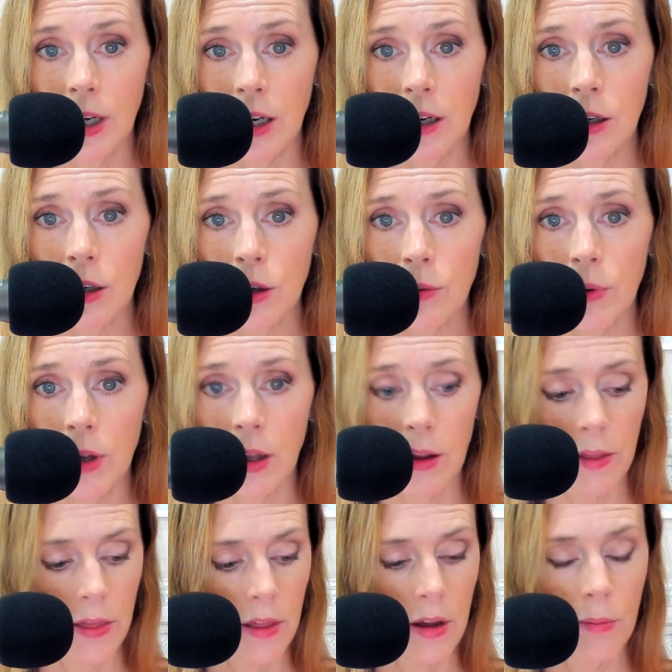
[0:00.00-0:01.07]
here
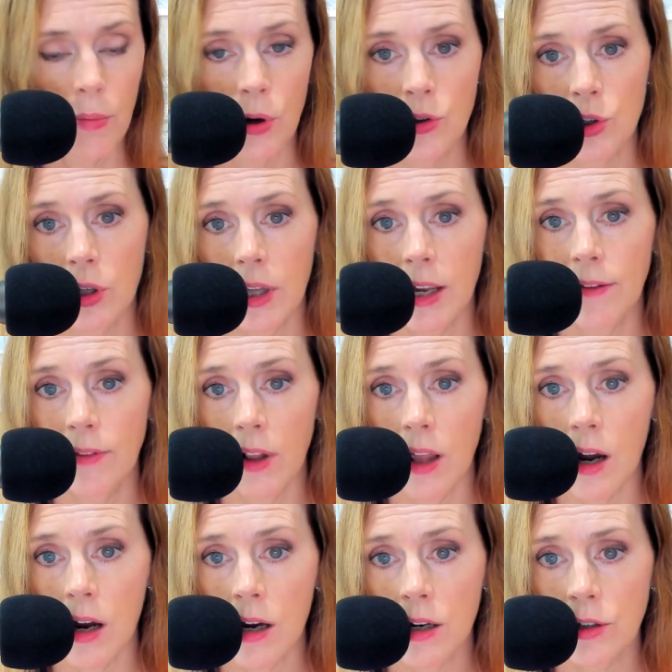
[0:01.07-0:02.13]
with
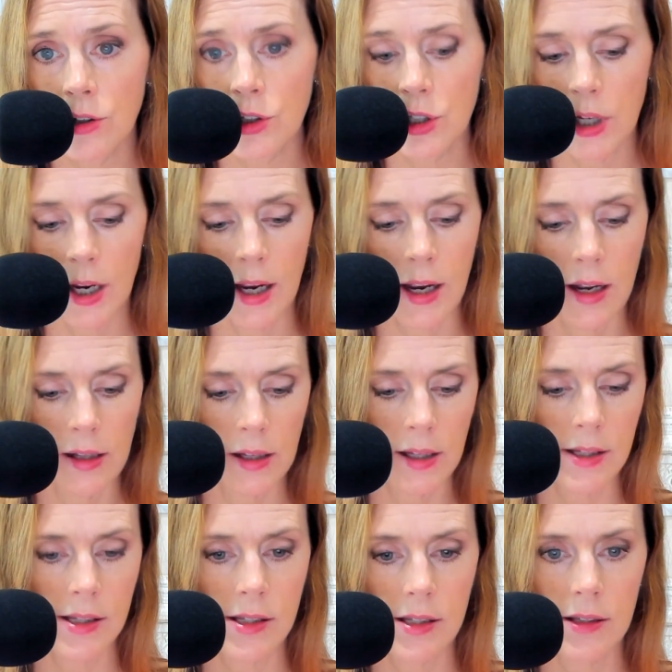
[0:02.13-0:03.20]
Beaujolais-Village, and
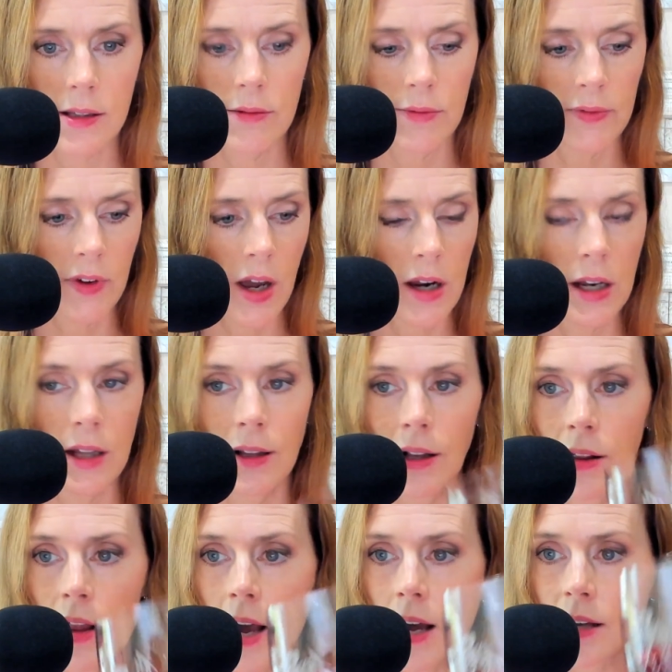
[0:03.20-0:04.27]
we've got it in the
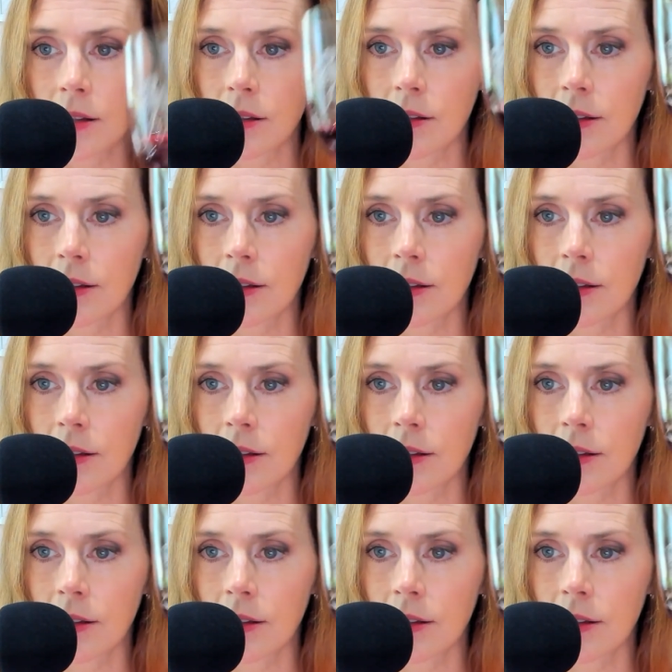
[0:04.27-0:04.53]
glass.